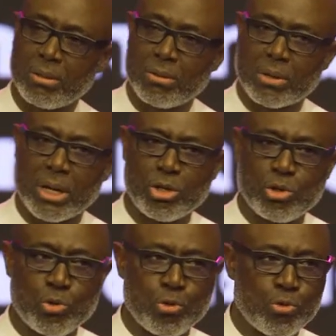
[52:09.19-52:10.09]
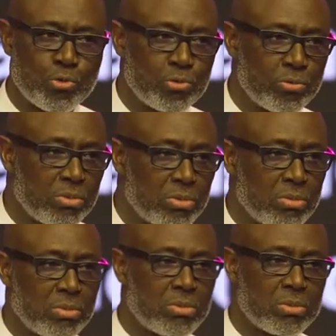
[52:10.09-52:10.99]
You can do
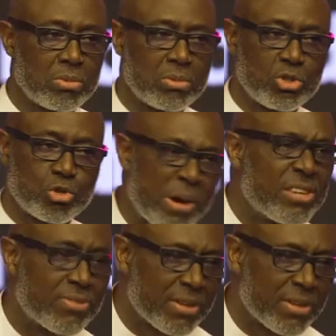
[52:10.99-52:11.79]
strange